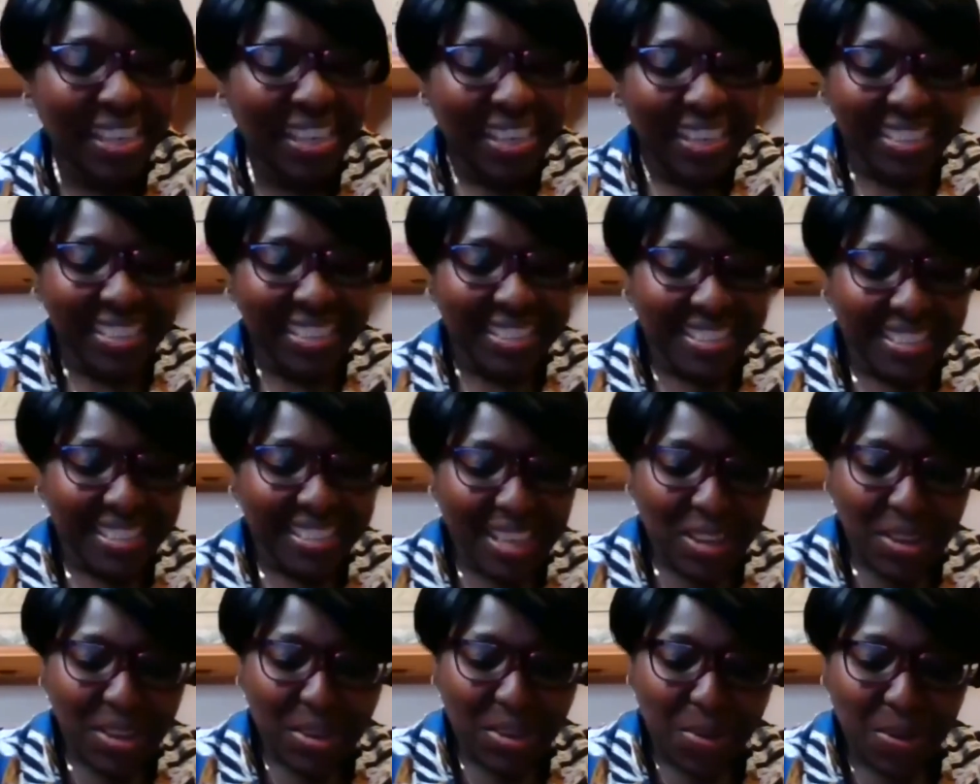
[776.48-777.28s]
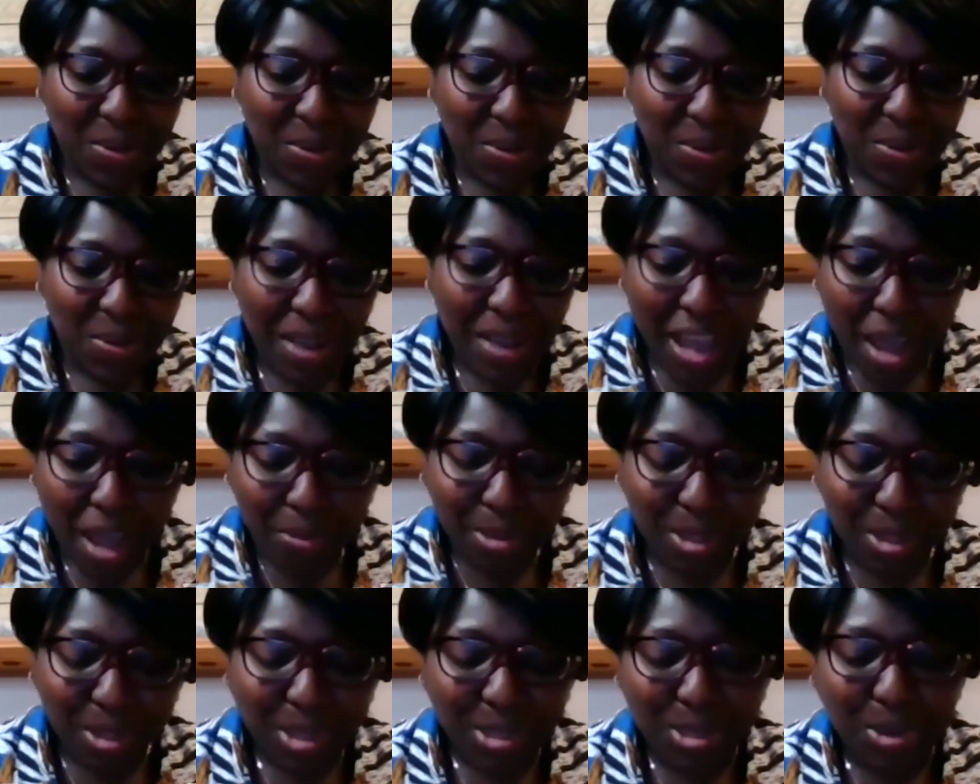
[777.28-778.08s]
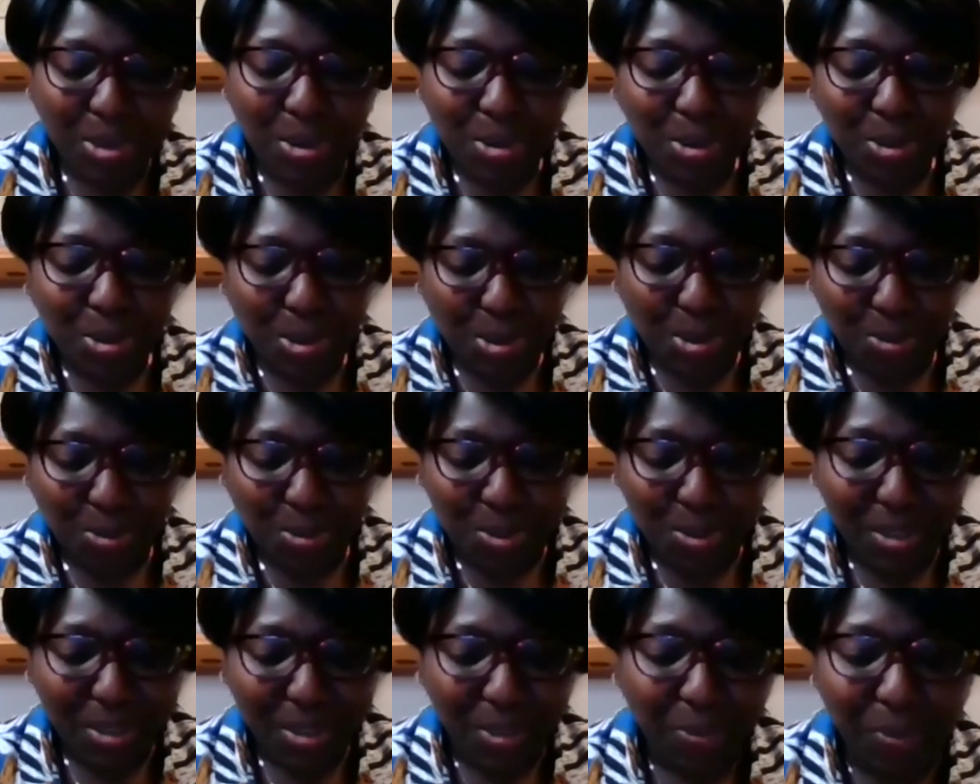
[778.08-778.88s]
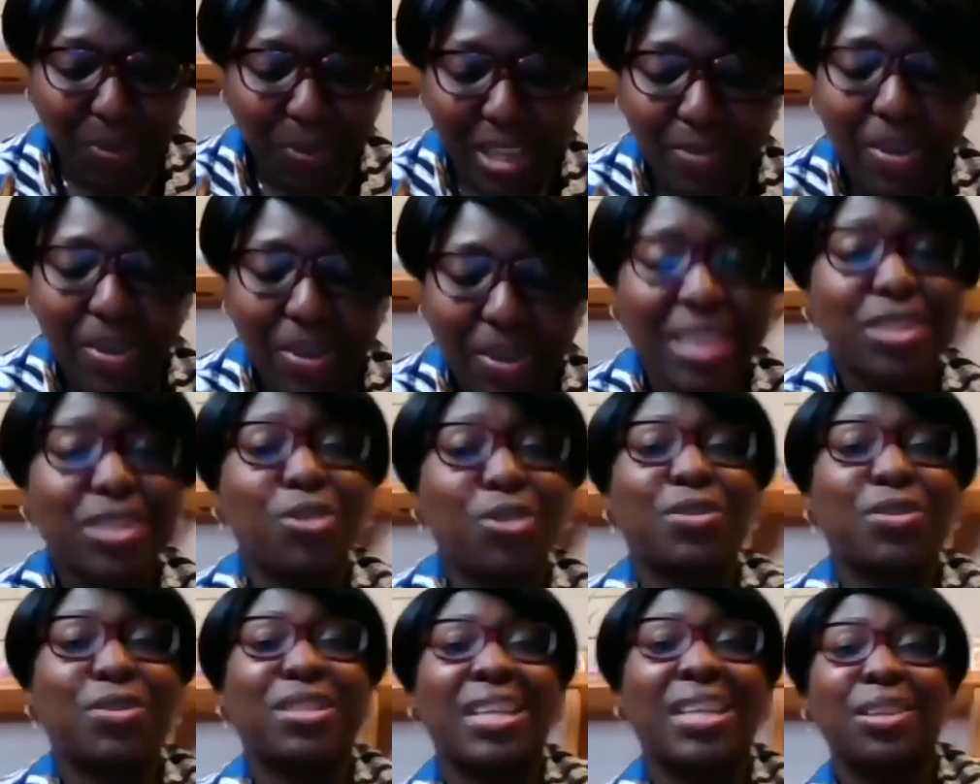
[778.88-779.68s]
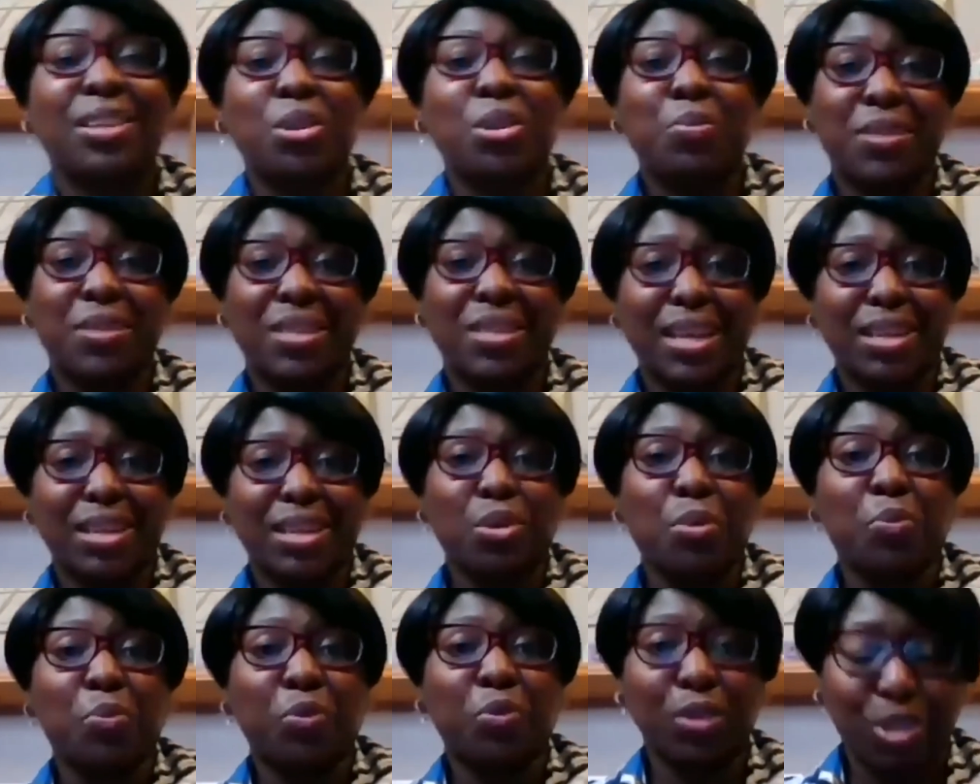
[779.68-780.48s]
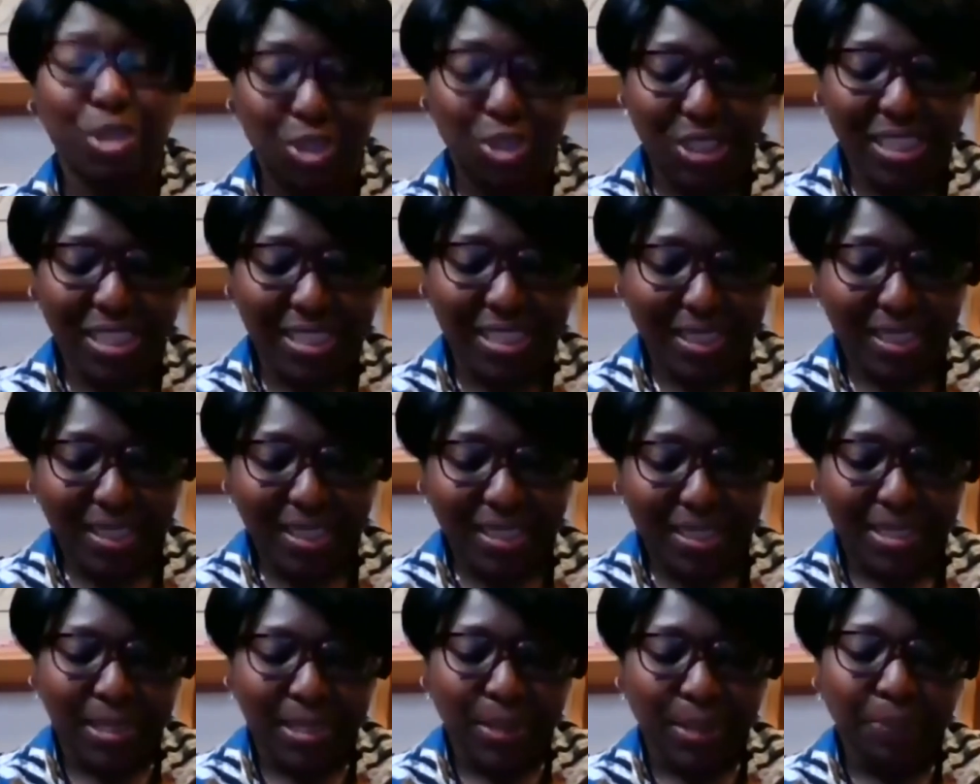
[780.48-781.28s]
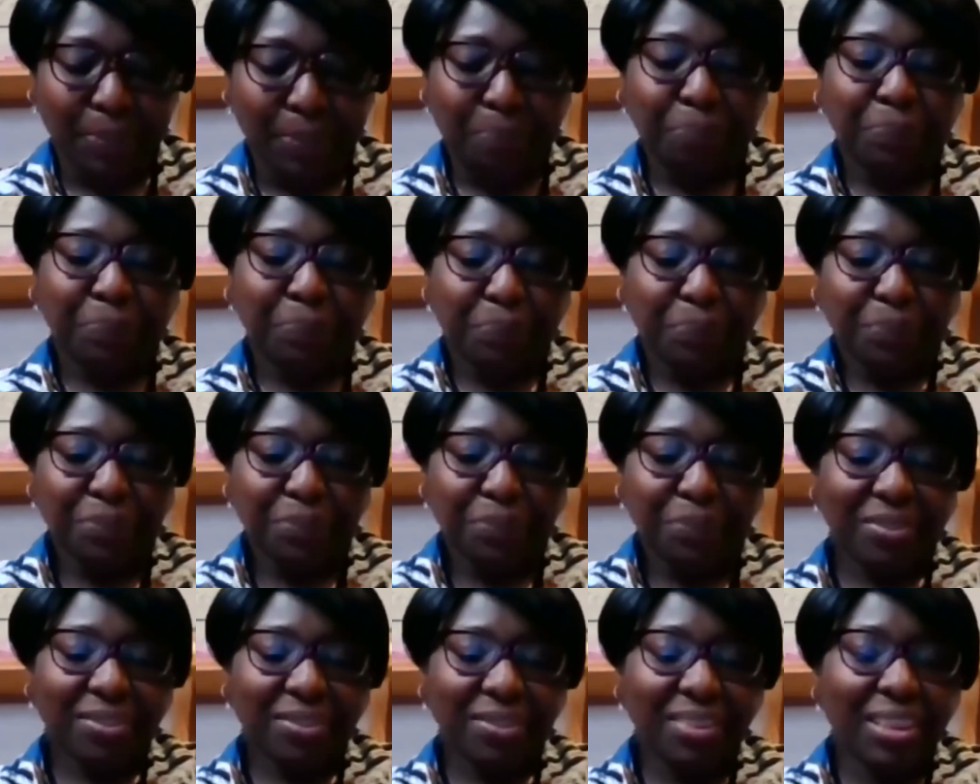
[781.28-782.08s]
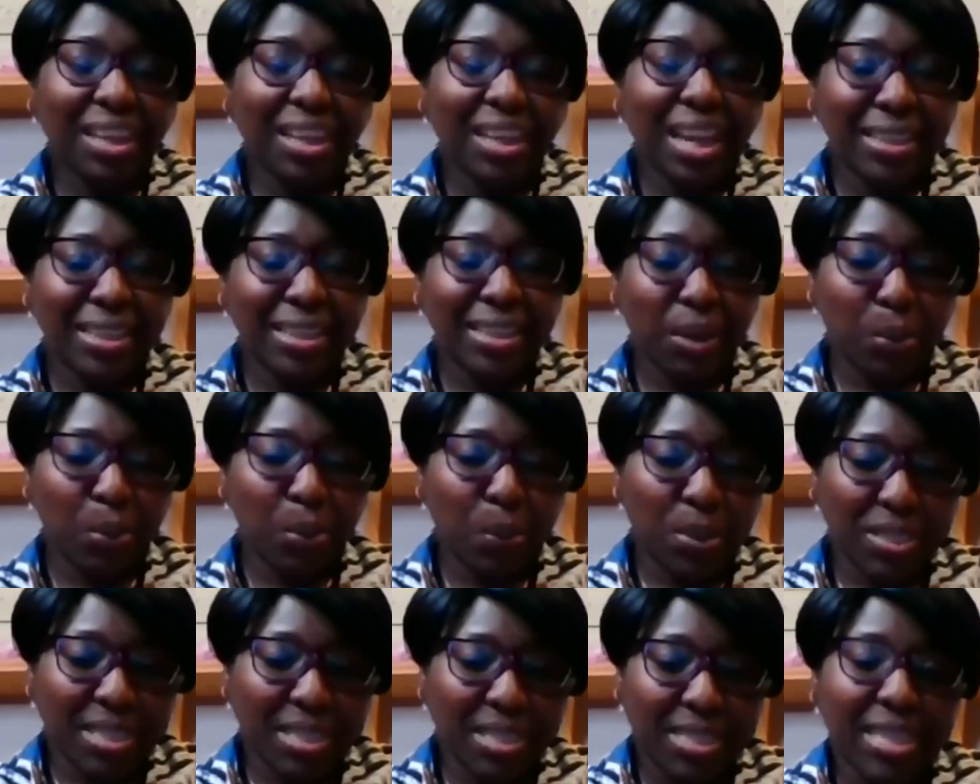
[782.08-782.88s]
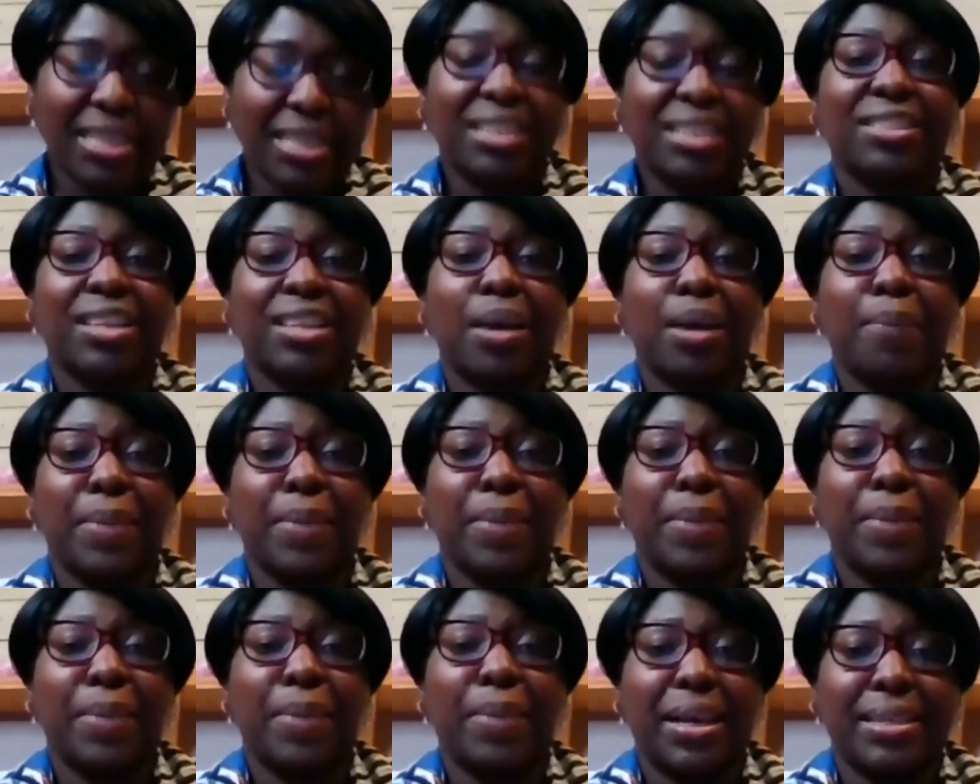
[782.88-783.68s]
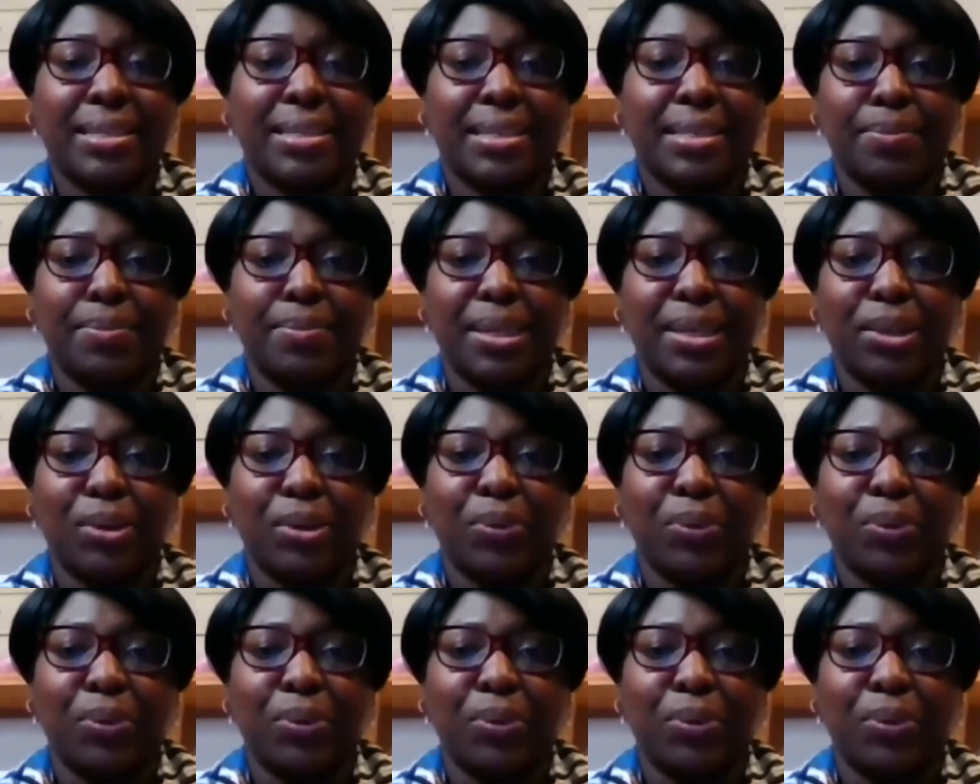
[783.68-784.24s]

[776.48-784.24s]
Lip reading: So I will just go to the first verse of Stand Up for Jesus. And then we will sing Shama Similo.